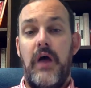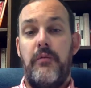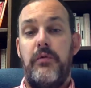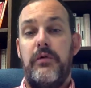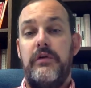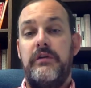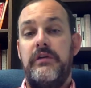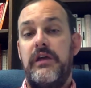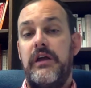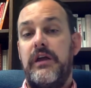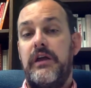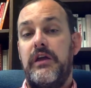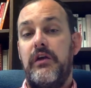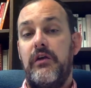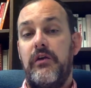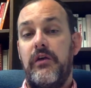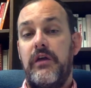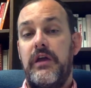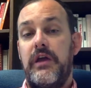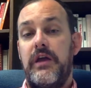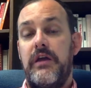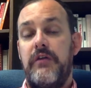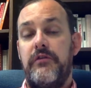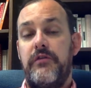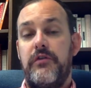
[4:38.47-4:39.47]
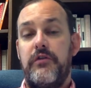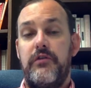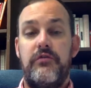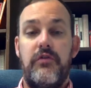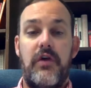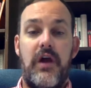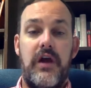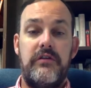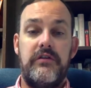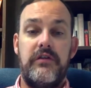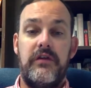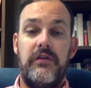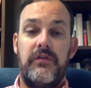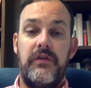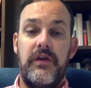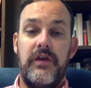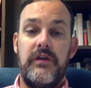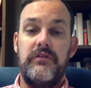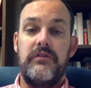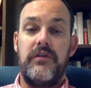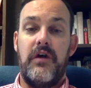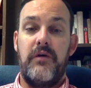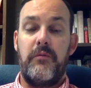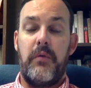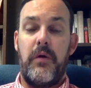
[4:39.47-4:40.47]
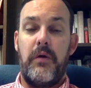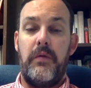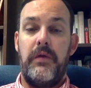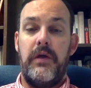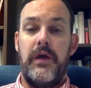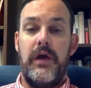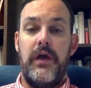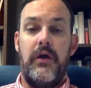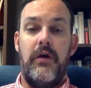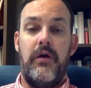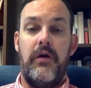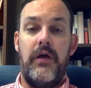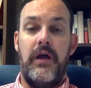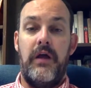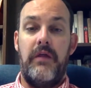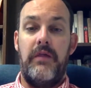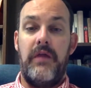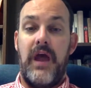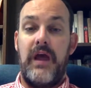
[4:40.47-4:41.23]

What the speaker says: Particularly if you're dredging things up on the internet.